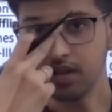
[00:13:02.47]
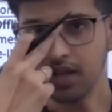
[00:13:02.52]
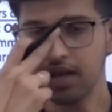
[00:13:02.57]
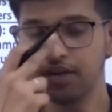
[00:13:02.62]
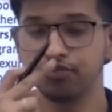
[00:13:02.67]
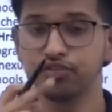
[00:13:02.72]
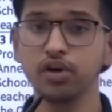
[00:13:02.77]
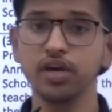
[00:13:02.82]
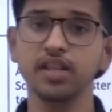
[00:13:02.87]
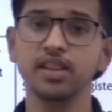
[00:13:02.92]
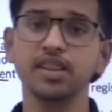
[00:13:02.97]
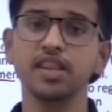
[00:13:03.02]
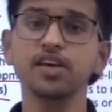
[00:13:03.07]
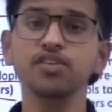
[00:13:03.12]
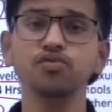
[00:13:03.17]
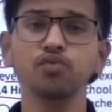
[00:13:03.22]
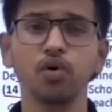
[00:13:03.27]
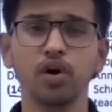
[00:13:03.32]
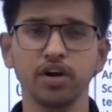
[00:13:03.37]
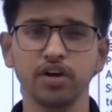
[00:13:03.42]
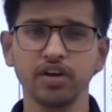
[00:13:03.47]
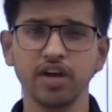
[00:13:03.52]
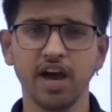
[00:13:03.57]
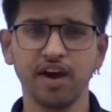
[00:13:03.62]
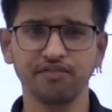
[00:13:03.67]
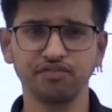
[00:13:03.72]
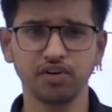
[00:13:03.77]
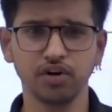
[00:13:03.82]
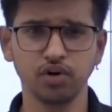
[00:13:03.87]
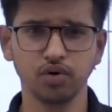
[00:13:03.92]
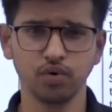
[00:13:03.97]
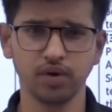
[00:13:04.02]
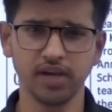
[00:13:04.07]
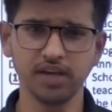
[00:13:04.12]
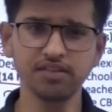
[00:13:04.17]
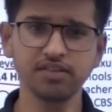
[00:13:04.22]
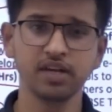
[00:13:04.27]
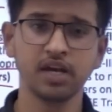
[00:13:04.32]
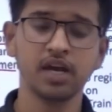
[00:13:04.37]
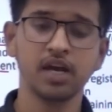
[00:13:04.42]
So in this, what you have to do
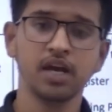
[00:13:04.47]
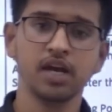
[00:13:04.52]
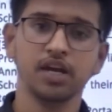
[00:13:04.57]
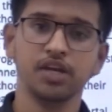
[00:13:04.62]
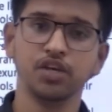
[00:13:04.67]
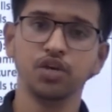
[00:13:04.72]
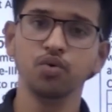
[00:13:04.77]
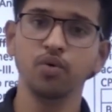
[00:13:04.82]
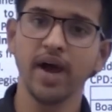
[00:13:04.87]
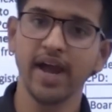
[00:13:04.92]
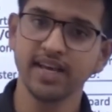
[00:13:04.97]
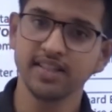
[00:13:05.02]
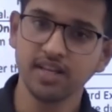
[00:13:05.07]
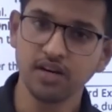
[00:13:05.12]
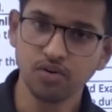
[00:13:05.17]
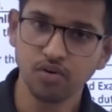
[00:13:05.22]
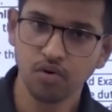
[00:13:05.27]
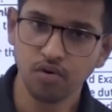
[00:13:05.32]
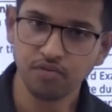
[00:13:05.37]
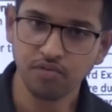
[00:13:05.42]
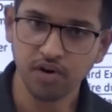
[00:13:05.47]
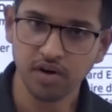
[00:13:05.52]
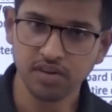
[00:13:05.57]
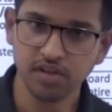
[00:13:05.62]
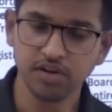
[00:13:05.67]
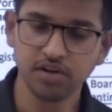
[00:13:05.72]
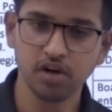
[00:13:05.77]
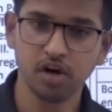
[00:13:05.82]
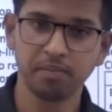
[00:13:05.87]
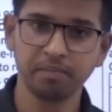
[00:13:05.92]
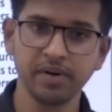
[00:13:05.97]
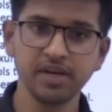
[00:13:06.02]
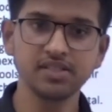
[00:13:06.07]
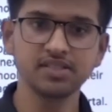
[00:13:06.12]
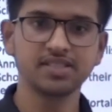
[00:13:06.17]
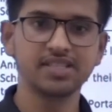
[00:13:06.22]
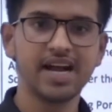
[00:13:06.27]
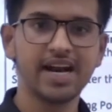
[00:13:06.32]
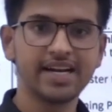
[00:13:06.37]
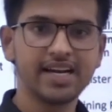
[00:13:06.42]
is, you either go for the topics
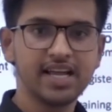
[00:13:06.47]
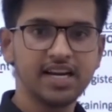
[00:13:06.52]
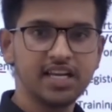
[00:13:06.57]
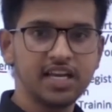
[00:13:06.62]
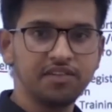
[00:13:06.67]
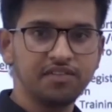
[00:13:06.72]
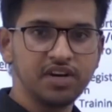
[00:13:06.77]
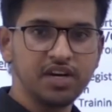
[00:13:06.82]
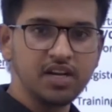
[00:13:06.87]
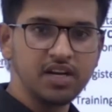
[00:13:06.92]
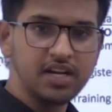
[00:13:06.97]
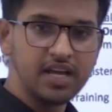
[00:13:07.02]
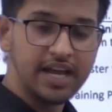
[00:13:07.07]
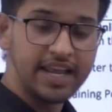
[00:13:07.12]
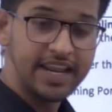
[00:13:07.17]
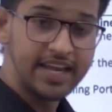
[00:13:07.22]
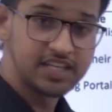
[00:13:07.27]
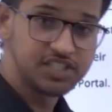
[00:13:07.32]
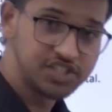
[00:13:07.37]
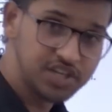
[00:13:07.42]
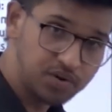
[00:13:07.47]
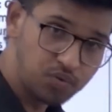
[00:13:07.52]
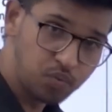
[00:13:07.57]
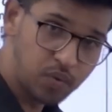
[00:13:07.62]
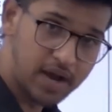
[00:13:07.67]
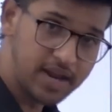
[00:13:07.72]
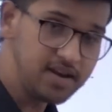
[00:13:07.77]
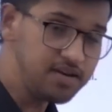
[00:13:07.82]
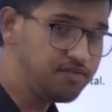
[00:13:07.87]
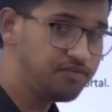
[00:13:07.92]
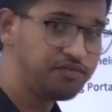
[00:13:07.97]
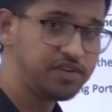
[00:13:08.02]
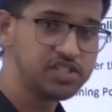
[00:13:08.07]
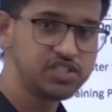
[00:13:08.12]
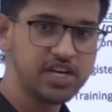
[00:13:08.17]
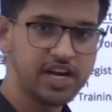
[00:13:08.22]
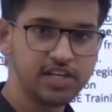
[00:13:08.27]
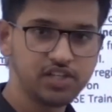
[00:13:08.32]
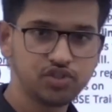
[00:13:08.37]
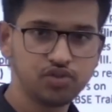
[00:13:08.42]
that are given in annexure 1, which
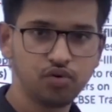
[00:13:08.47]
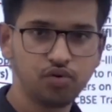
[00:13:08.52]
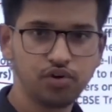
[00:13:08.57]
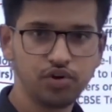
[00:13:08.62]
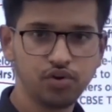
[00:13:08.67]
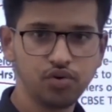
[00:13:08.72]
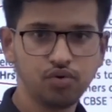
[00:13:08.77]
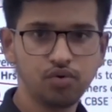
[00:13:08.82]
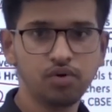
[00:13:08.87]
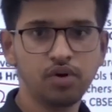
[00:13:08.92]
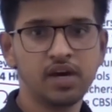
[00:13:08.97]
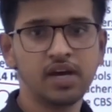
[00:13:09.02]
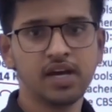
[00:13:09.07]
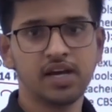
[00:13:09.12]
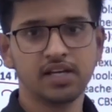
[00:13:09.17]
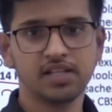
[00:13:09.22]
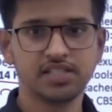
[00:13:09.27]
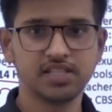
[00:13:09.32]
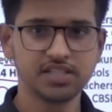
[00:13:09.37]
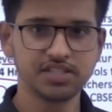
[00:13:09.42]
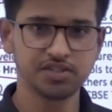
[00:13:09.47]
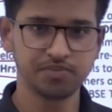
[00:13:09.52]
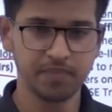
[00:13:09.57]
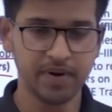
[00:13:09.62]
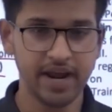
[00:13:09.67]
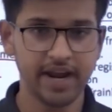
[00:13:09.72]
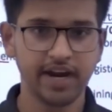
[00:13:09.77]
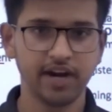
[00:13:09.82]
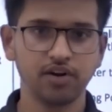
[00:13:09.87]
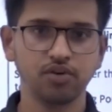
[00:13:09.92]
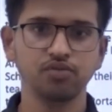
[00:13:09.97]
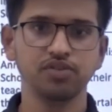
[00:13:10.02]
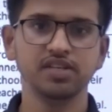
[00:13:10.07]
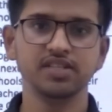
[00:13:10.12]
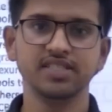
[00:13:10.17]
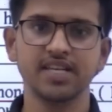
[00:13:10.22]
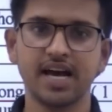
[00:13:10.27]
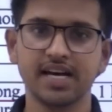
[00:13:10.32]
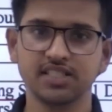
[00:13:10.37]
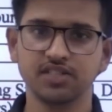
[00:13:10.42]
I showed you just prior to
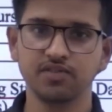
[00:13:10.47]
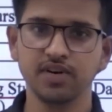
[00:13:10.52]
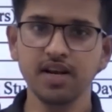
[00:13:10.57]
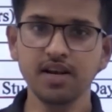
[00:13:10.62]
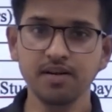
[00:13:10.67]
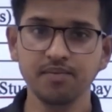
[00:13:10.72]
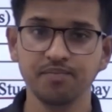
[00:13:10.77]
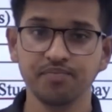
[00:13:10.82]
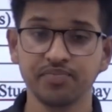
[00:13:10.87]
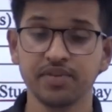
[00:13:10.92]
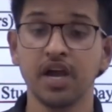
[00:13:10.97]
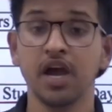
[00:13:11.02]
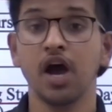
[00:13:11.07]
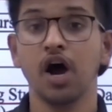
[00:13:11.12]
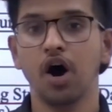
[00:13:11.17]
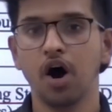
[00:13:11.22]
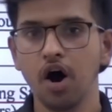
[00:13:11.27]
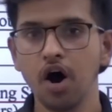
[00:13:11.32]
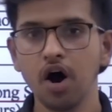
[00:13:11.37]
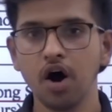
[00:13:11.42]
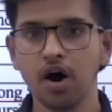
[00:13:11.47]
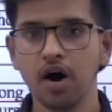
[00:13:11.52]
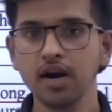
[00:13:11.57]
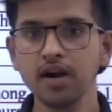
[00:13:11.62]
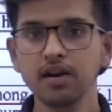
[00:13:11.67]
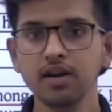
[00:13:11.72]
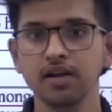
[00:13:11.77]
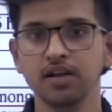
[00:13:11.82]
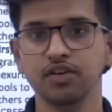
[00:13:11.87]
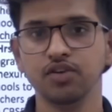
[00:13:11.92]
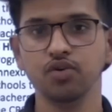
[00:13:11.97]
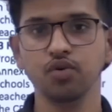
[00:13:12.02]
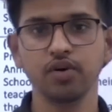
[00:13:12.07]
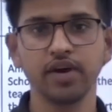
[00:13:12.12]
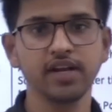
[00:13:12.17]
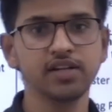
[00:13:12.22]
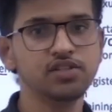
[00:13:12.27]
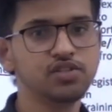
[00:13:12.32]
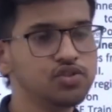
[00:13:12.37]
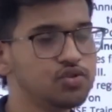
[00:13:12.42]
this as well, or you
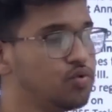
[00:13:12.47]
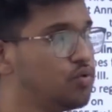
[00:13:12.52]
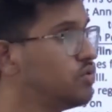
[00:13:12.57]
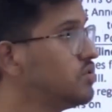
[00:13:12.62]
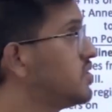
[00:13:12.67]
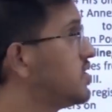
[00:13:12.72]
can choose